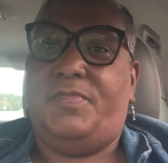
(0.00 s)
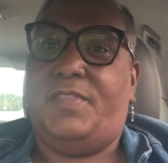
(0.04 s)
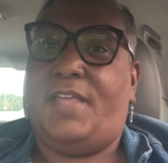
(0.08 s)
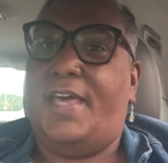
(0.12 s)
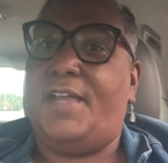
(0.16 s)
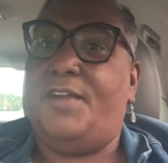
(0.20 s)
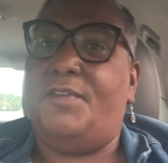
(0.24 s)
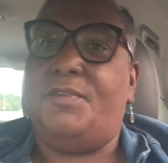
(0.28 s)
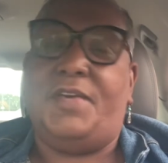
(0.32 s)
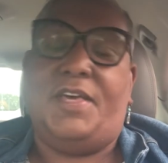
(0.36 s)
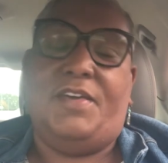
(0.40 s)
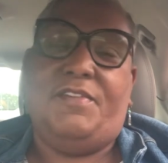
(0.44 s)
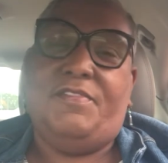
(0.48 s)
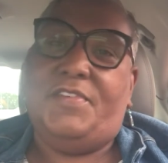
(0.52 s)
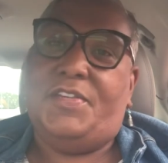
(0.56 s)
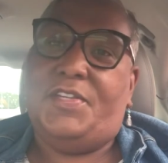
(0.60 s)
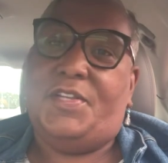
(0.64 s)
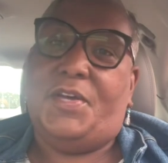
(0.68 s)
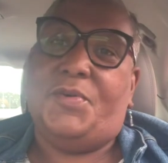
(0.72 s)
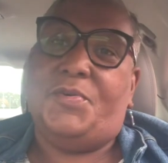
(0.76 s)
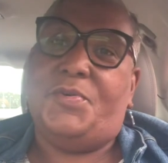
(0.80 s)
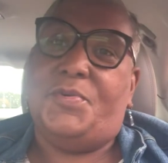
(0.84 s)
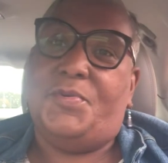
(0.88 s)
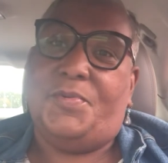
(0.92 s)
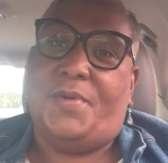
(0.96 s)
They don't even
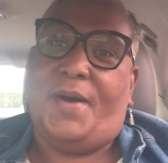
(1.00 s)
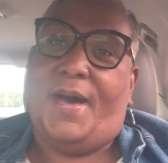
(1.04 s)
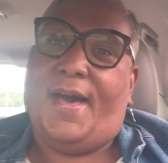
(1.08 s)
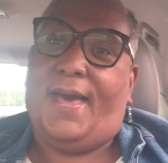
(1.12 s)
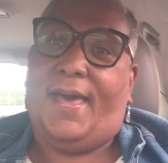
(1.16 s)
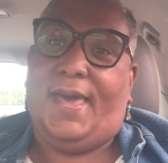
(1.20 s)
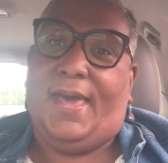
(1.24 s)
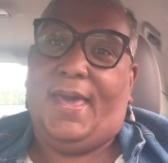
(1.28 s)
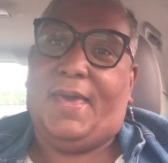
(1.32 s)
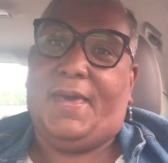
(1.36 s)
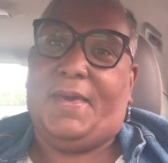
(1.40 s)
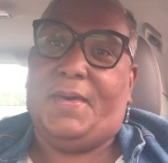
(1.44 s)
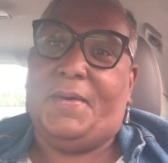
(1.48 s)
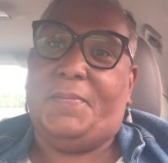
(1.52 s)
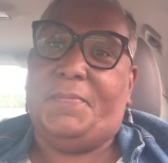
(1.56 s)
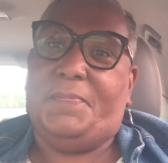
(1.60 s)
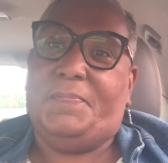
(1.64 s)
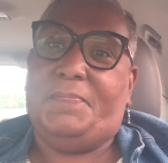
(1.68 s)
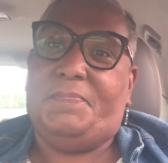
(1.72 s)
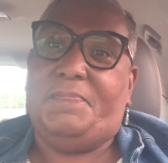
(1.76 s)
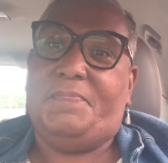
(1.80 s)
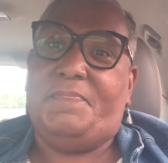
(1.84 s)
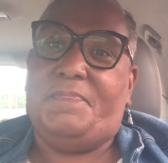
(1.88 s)
know who I am.